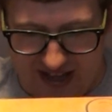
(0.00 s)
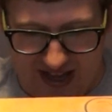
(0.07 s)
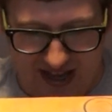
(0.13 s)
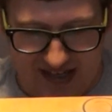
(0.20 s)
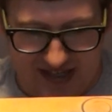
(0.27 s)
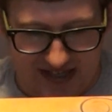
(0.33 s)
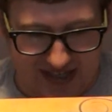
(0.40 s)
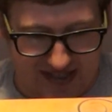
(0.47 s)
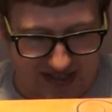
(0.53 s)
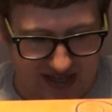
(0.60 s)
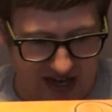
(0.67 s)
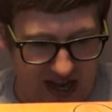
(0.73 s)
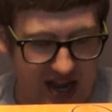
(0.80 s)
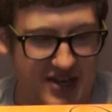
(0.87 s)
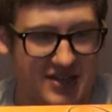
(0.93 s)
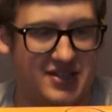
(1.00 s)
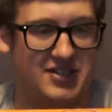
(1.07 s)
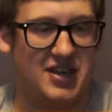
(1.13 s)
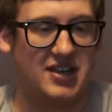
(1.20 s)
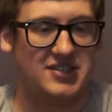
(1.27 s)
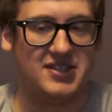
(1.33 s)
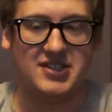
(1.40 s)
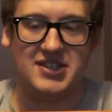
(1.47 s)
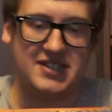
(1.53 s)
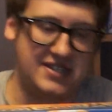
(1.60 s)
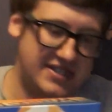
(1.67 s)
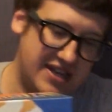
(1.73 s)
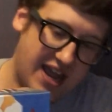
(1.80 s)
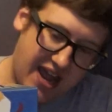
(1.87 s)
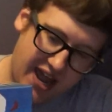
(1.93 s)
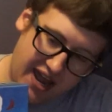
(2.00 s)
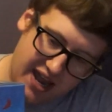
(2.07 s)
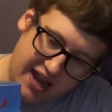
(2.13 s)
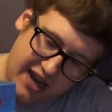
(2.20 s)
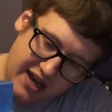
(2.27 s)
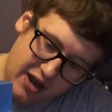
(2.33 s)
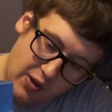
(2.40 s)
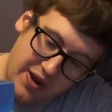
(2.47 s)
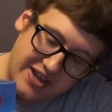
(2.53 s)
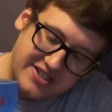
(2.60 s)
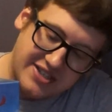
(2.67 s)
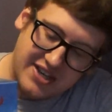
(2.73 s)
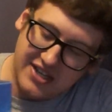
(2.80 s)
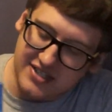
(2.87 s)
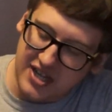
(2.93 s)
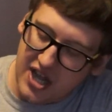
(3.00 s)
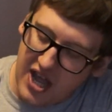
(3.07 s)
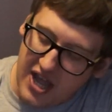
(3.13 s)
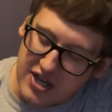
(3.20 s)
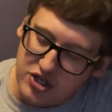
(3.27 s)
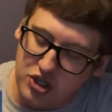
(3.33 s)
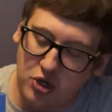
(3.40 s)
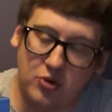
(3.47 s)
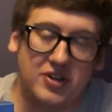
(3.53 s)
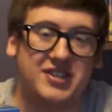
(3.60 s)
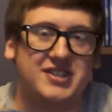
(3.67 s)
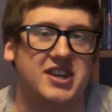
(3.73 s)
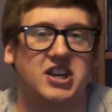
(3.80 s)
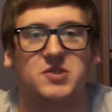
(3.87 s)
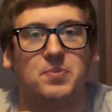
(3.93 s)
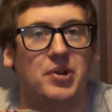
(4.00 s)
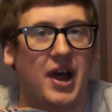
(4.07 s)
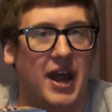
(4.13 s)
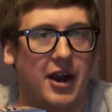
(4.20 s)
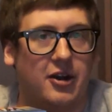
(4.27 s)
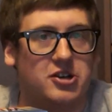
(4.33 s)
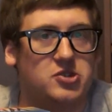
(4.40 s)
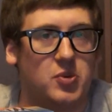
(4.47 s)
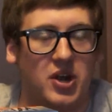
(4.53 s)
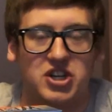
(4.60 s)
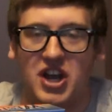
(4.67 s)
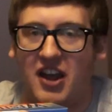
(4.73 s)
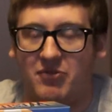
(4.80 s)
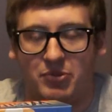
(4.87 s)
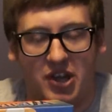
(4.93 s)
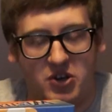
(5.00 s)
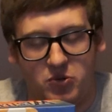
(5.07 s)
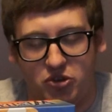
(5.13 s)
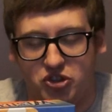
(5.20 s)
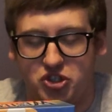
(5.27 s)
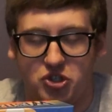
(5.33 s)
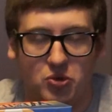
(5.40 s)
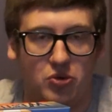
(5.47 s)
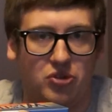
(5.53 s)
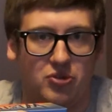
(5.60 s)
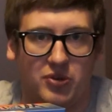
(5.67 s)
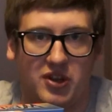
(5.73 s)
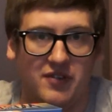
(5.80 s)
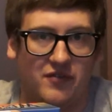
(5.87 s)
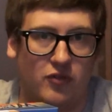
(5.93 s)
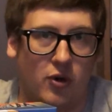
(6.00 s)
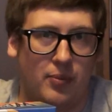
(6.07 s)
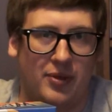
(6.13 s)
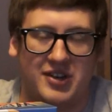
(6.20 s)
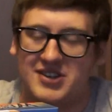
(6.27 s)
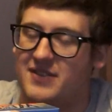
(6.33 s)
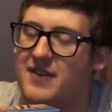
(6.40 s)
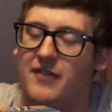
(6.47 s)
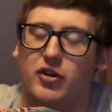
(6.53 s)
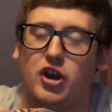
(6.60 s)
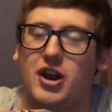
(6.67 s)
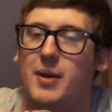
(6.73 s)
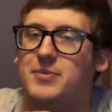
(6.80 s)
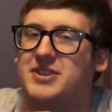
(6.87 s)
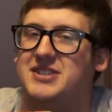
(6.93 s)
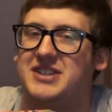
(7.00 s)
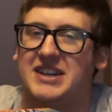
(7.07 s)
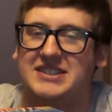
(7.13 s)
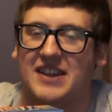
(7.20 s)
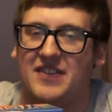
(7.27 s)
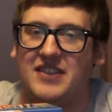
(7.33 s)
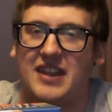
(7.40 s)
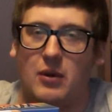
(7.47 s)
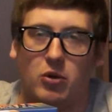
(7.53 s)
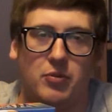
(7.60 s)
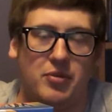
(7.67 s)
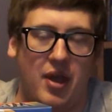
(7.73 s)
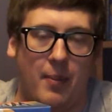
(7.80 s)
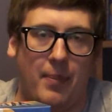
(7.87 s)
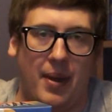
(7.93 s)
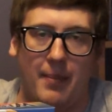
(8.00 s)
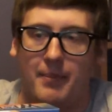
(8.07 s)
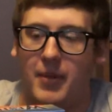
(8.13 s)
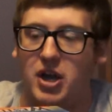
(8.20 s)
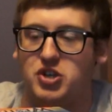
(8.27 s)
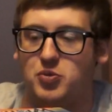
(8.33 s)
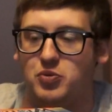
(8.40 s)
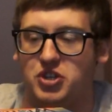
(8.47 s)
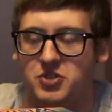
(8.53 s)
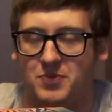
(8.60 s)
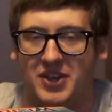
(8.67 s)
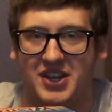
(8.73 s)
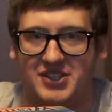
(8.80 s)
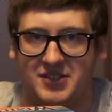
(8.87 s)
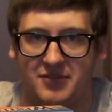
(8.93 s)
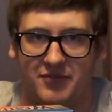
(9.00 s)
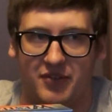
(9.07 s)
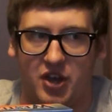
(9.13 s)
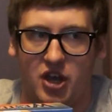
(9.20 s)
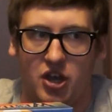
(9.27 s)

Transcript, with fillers: it doesn't. It doesn't say. Oh yes, it does. Two to six players, which I've played with two, three, and four players. I've never gone up to six. I think that would be a bit much just because of